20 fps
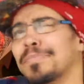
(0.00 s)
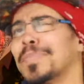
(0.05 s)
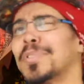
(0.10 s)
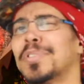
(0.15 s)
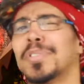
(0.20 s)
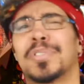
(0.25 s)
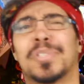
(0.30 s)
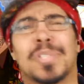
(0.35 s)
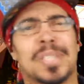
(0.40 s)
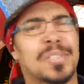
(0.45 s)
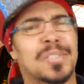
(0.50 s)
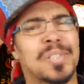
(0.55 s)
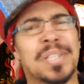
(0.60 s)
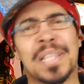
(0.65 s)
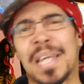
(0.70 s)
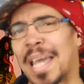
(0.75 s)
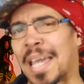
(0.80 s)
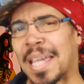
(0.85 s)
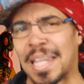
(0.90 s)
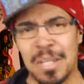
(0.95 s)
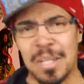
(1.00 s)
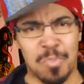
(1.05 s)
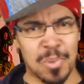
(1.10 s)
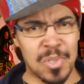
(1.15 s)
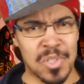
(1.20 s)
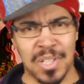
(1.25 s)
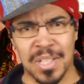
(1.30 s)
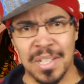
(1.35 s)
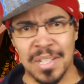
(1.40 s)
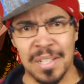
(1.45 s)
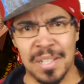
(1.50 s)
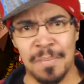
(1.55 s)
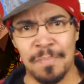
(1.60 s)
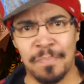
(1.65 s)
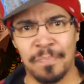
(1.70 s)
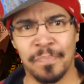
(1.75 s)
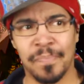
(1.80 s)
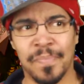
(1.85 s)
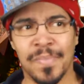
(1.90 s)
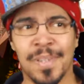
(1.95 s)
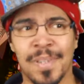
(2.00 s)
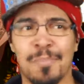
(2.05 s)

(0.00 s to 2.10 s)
60 to 80% of them.